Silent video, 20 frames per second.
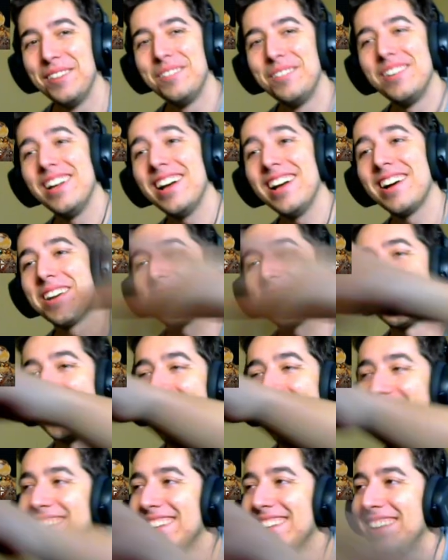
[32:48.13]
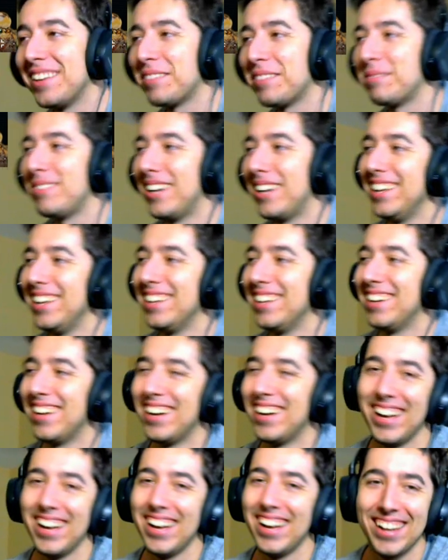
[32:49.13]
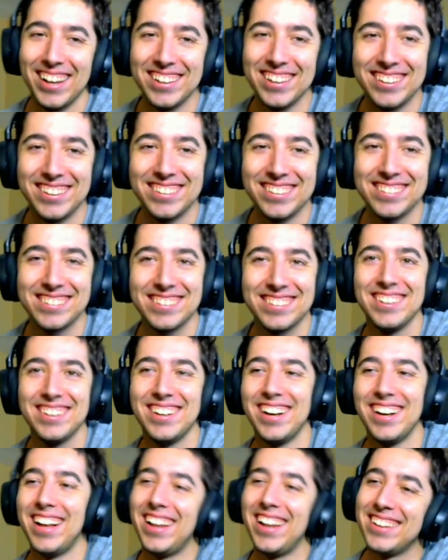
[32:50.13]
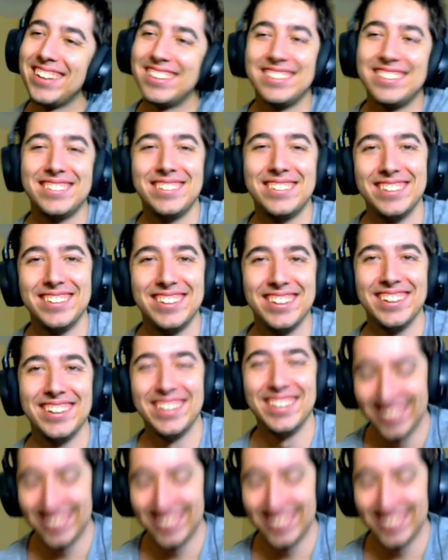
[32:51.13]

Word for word: but I like the extreme sides like of that spectrum